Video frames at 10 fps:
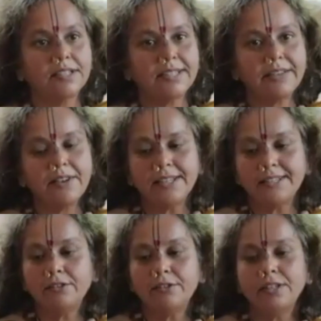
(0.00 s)
Seva
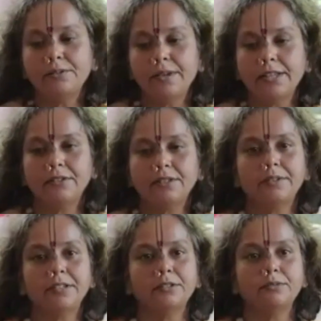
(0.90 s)
is the only way to
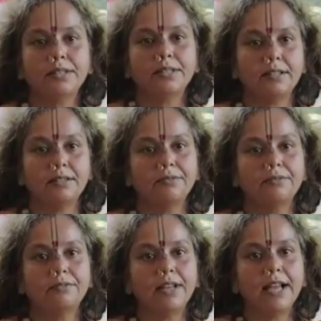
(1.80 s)
liberate oneself
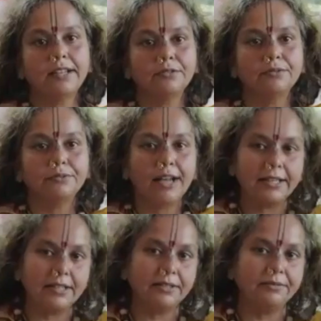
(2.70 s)
and to
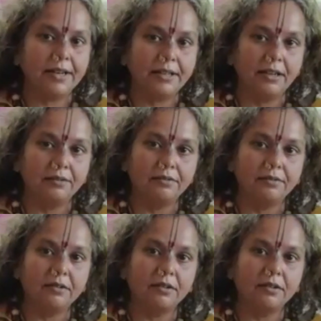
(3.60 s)
find the divine love.